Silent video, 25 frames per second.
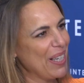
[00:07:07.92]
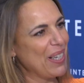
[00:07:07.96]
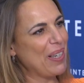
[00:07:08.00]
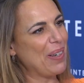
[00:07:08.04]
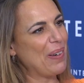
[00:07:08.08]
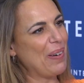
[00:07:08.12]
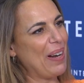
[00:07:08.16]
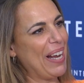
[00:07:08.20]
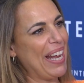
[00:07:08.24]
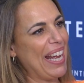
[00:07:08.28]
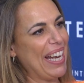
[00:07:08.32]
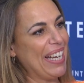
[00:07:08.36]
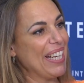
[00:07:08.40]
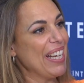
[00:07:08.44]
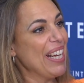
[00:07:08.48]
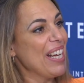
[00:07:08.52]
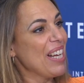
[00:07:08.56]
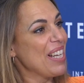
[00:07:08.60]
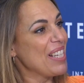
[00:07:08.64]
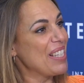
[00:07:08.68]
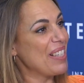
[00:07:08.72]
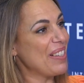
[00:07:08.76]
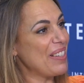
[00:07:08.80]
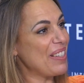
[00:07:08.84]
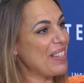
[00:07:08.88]
Great.
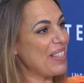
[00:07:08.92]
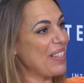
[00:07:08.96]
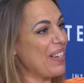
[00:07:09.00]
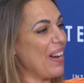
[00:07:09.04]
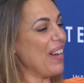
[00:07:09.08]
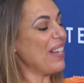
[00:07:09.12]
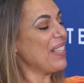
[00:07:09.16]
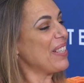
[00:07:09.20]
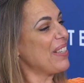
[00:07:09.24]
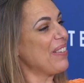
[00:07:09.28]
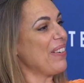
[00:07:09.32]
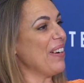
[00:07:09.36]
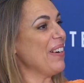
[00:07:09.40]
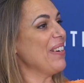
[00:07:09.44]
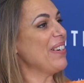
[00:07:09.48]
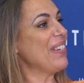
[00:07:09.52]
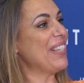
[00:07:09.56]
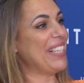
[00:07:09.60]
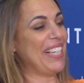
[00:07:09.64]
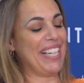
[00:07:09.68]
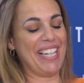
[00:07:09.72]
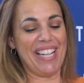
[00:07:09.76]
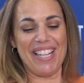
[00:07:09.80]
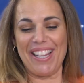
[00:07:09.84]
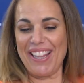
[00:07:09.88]
So Scott
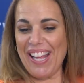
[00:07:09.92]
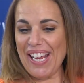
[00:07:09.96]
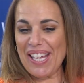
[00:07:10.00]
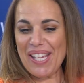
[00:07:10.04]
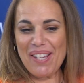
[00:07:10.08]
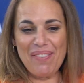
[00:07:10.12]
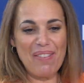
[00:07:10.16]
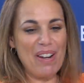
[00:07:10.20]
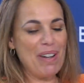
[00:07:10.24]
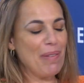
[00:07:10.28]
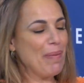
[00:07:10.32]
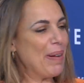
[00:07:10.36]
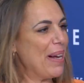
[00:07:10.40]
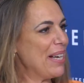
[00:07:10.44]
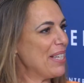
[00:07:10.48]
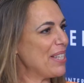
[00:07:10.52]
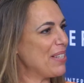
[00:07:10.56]
Crozier, thank you very much